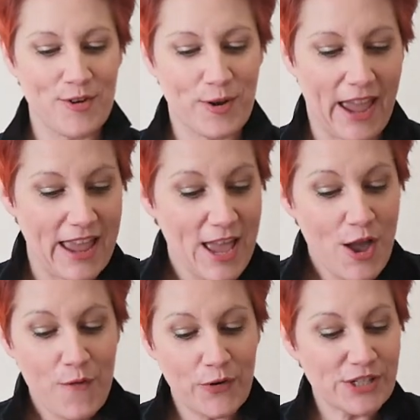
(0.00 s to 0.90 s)
Okay,
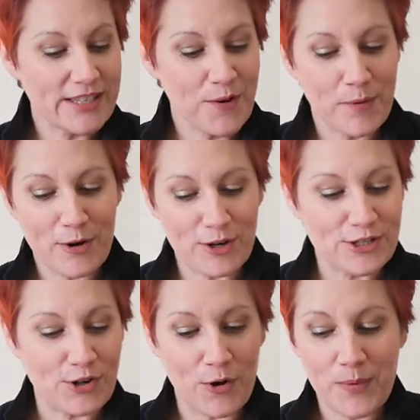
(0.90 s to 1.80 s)
first thing we're going to
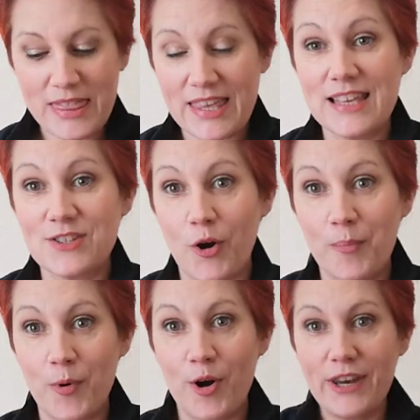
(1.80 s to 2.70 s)
start with is our
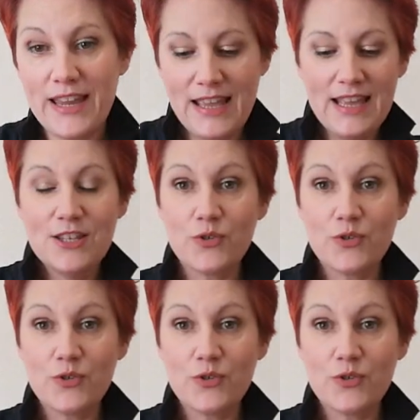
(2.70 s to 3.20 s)
body.